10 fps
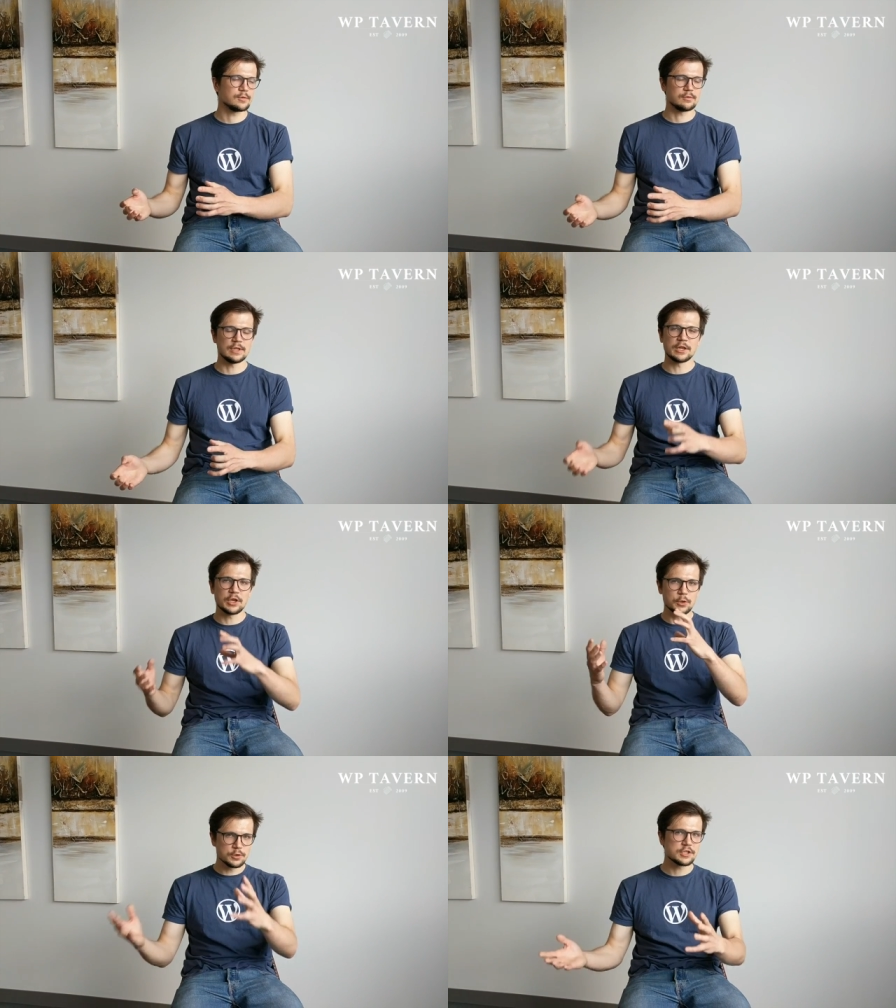like
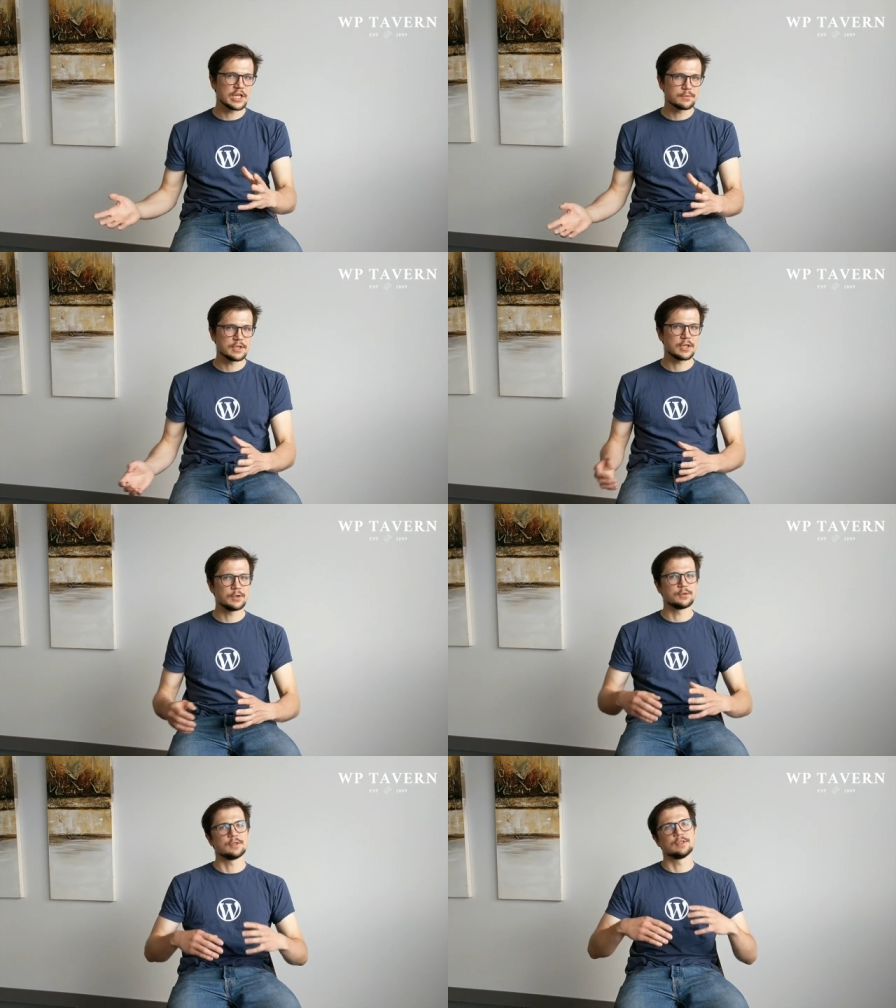huge themes that
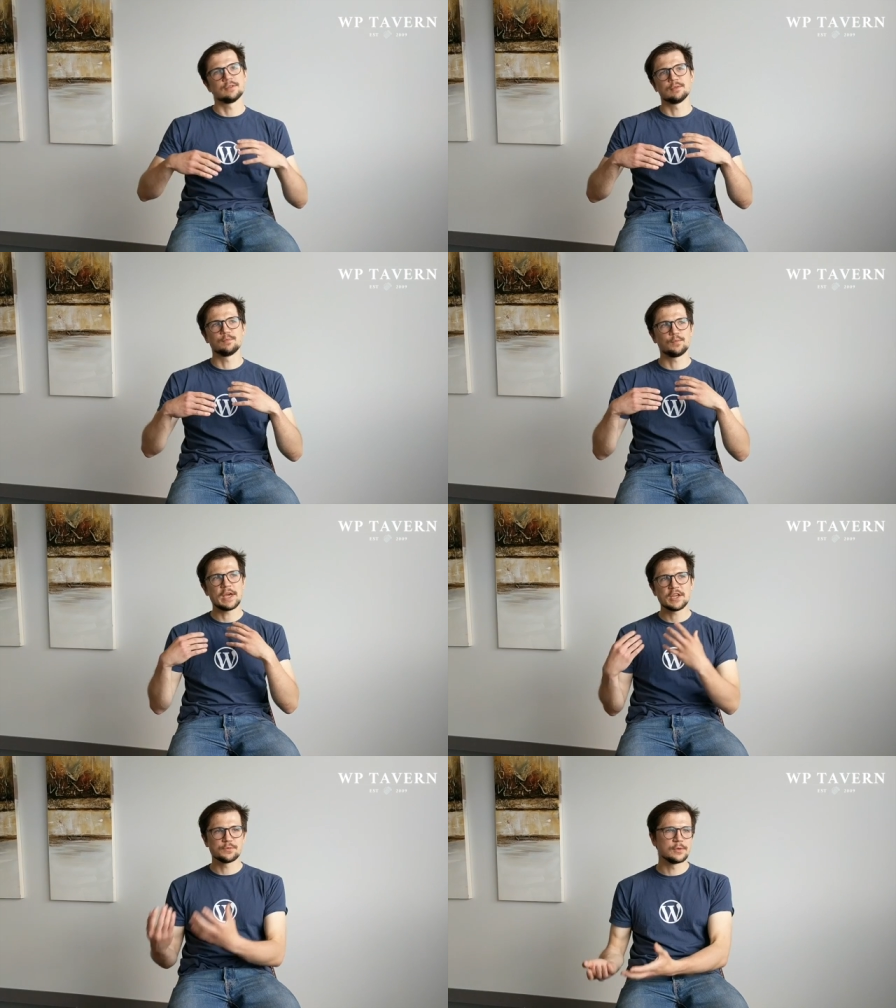use
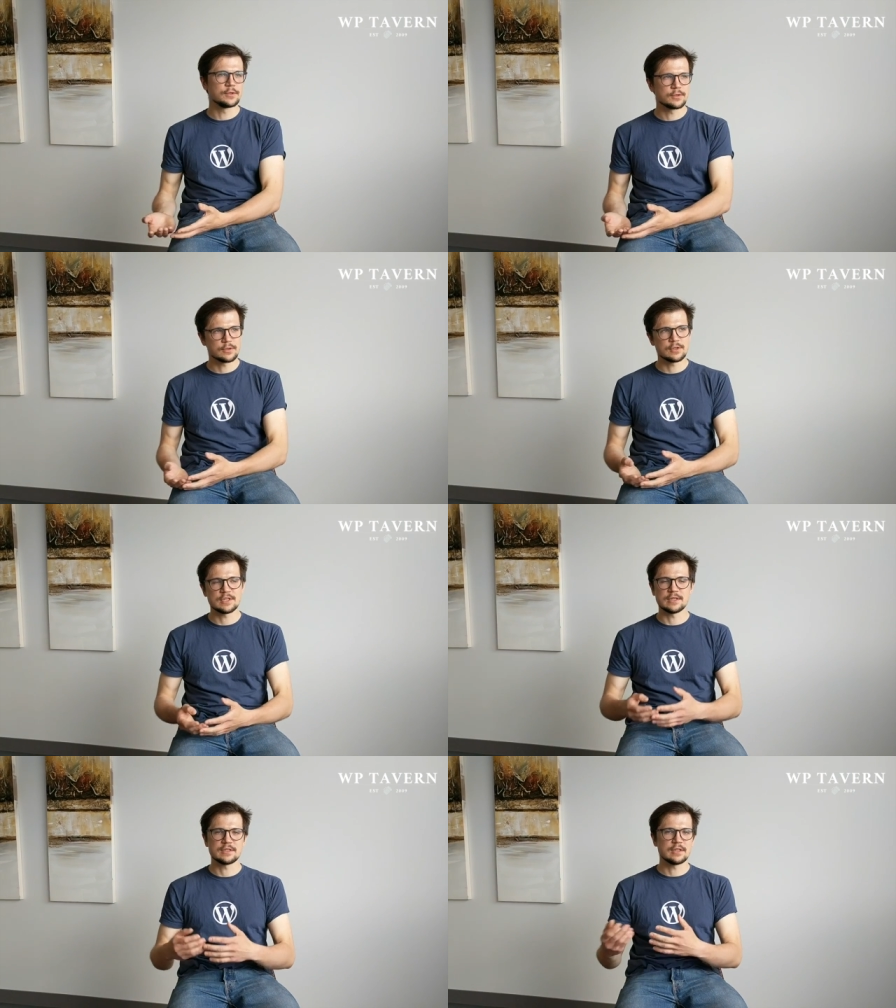page builders
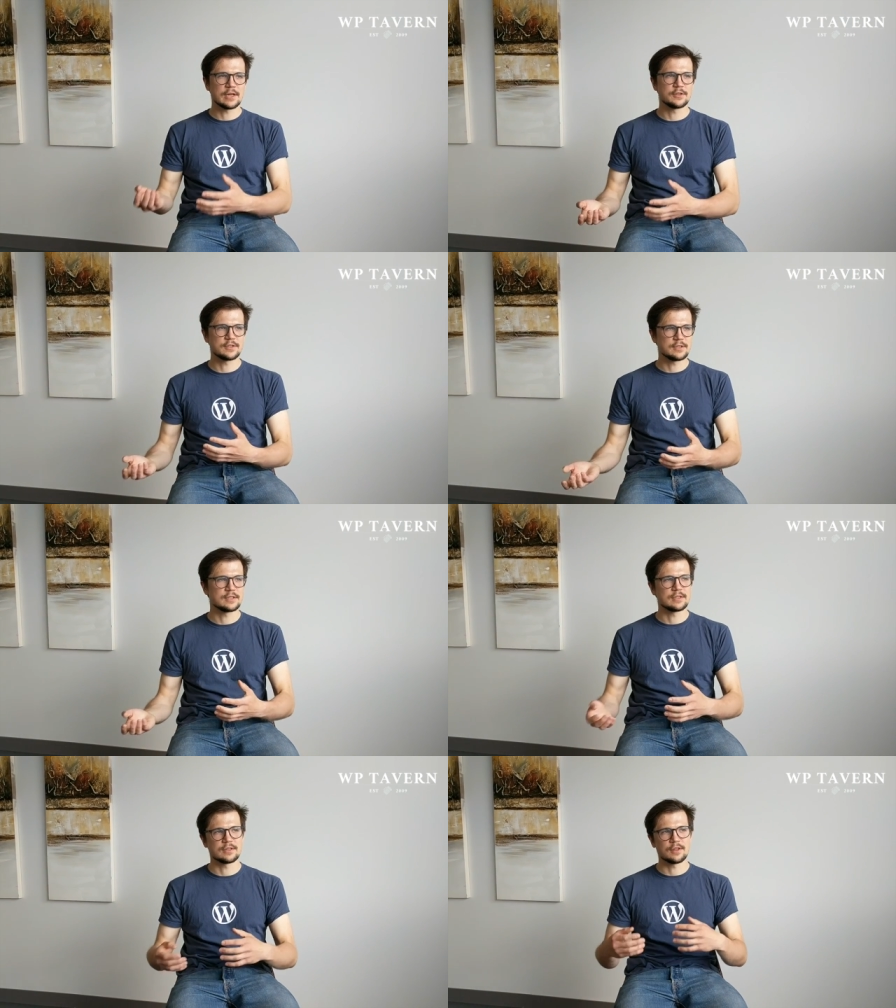and sliders and
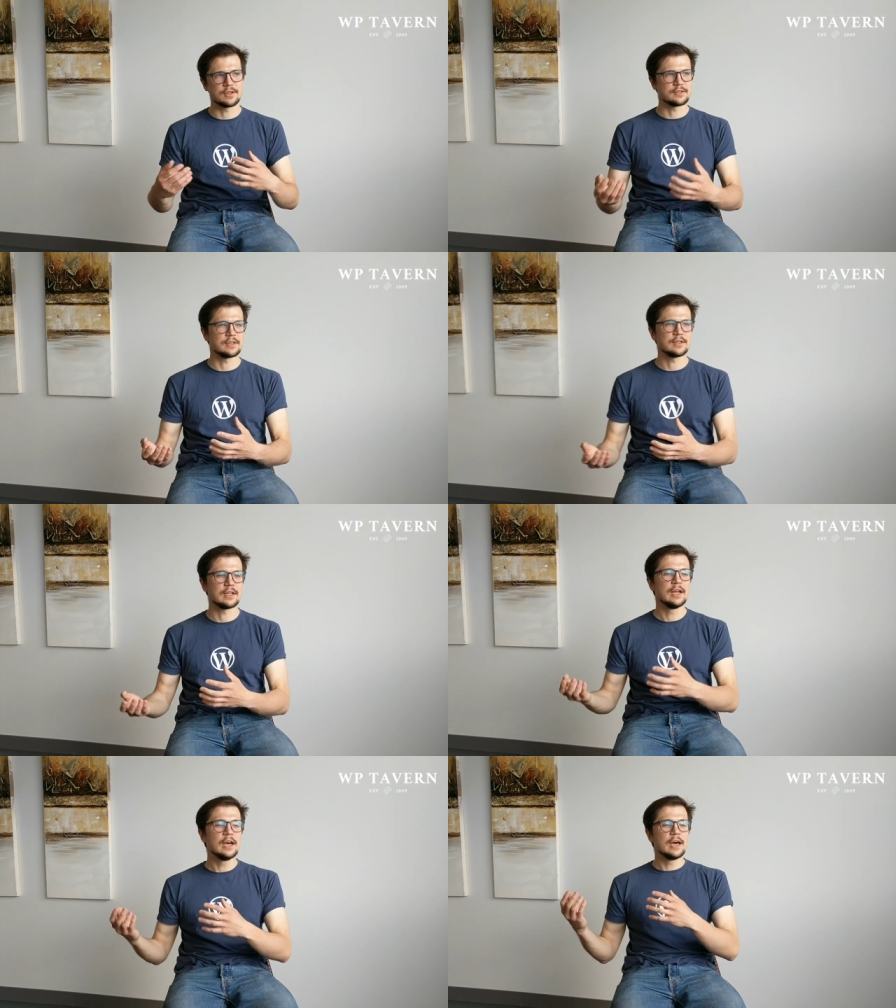things like that,
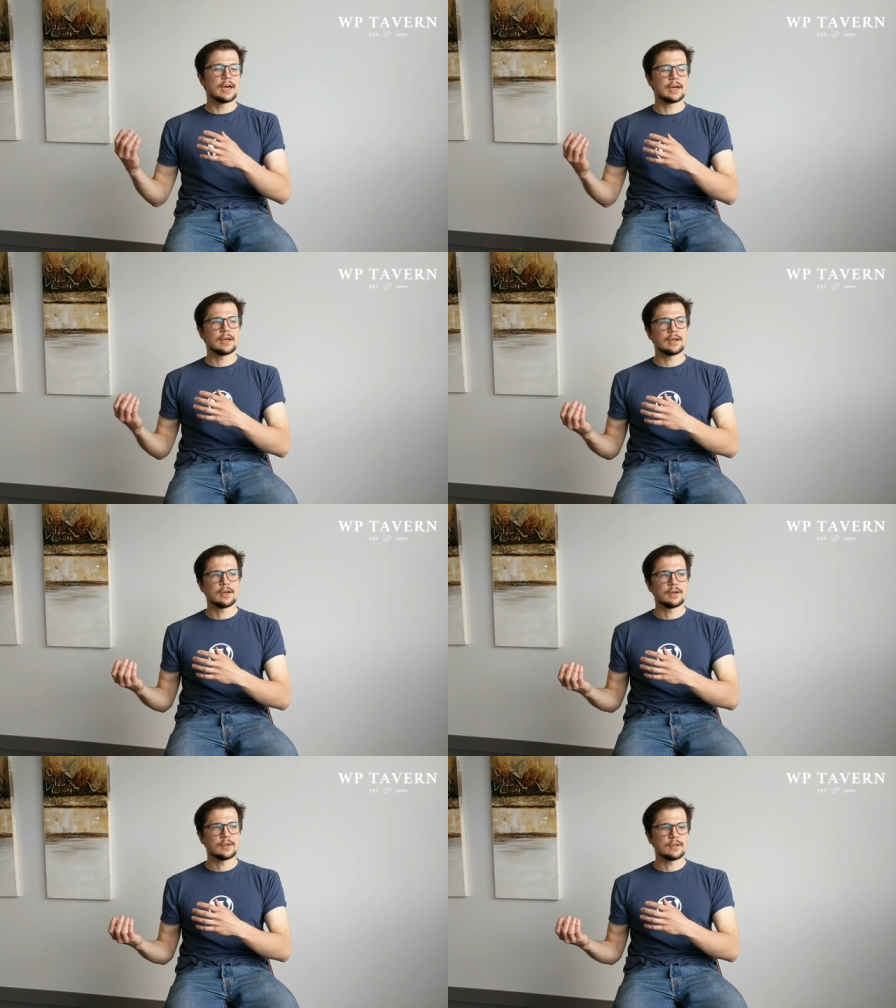
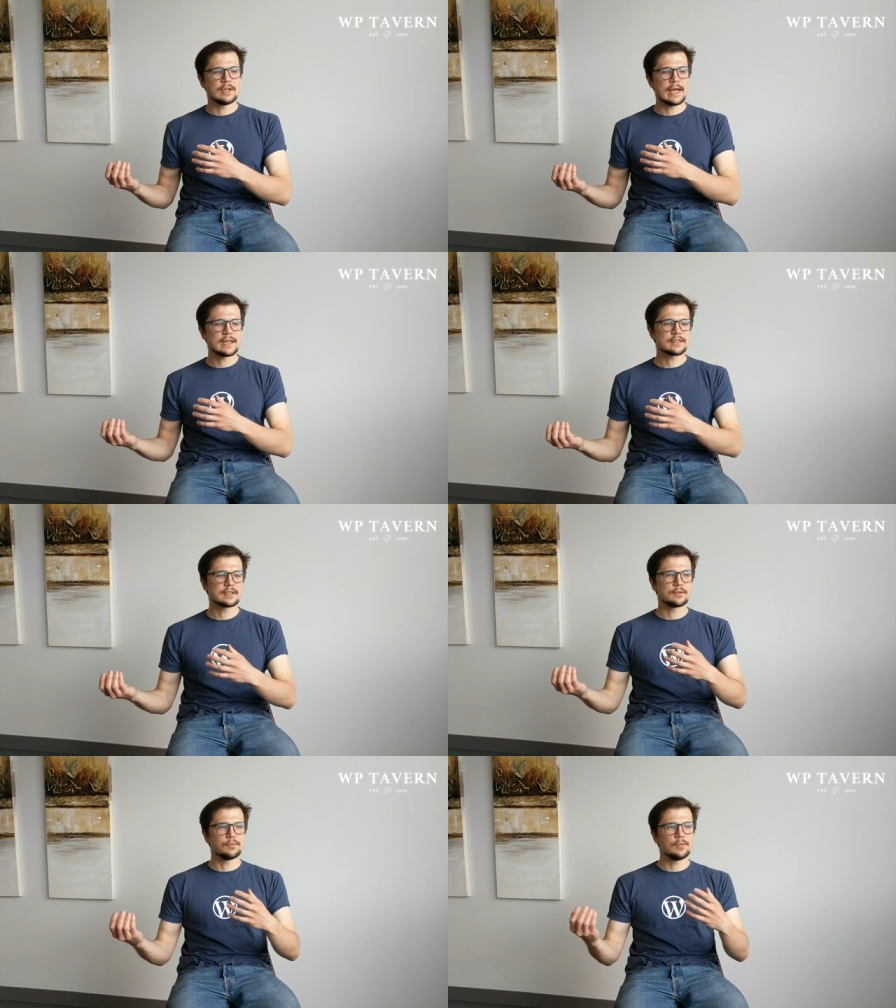and
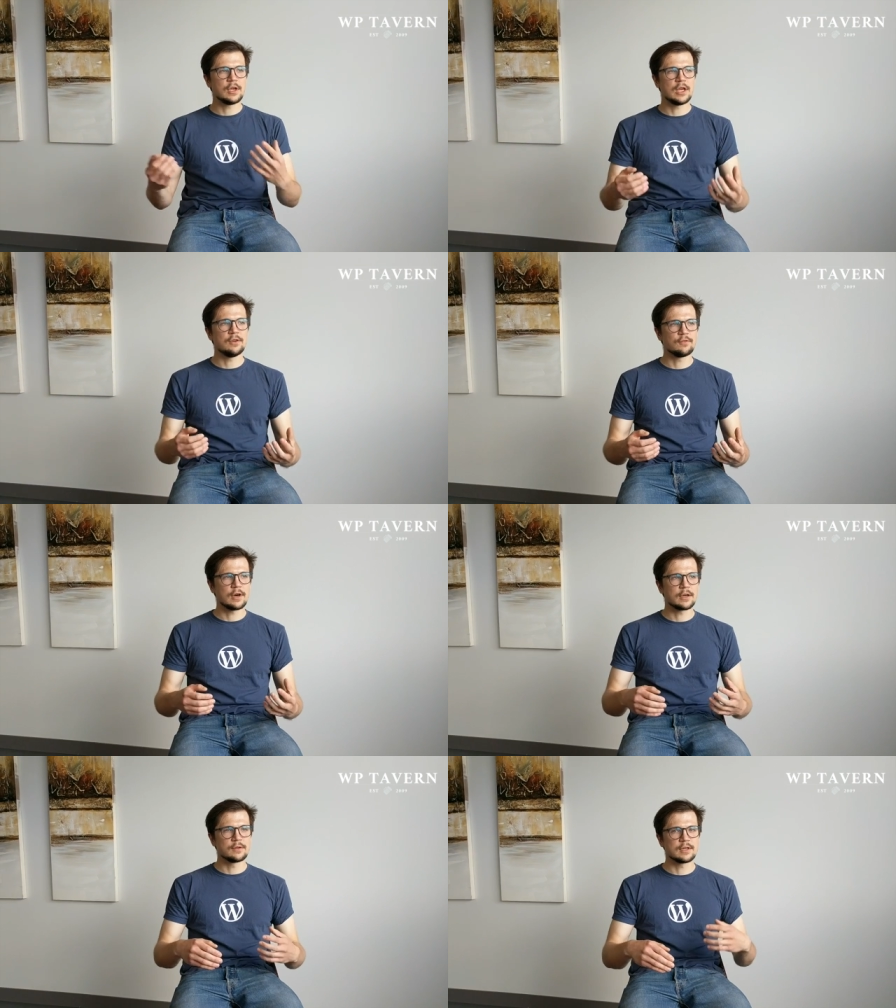asked me if I
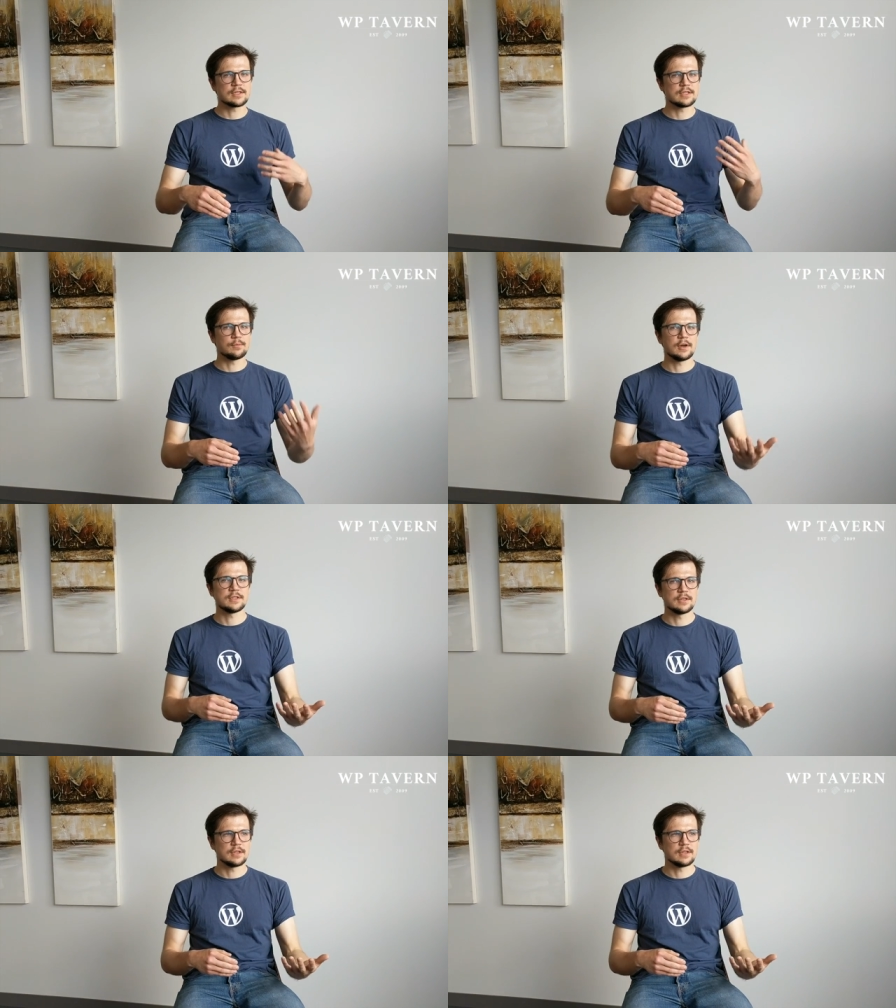could customize it.